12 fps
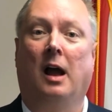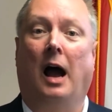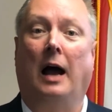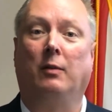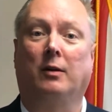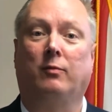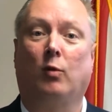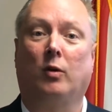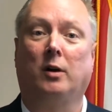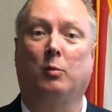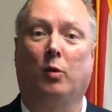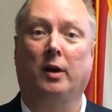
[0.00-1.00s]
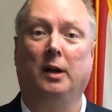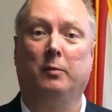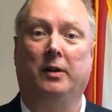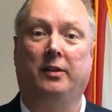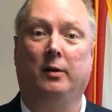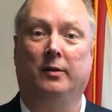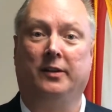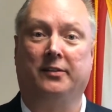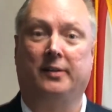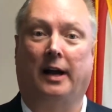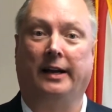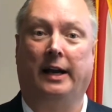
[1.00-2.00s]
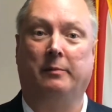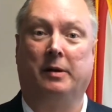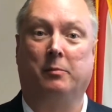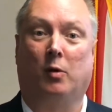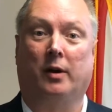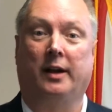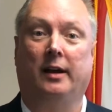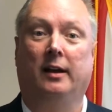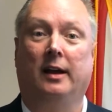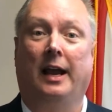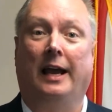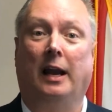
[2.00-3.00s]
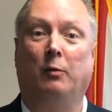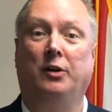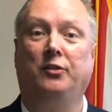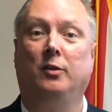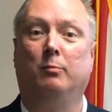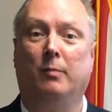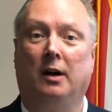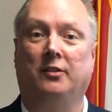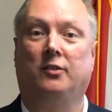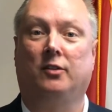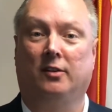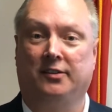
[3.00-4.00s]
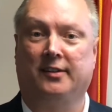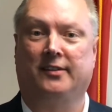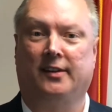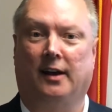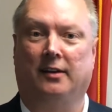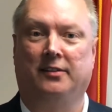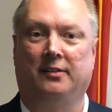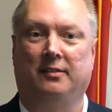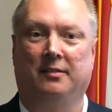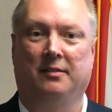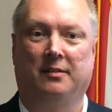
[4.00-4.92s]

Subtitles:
I look forward to working with you in this dynamic market, and I wish you much success.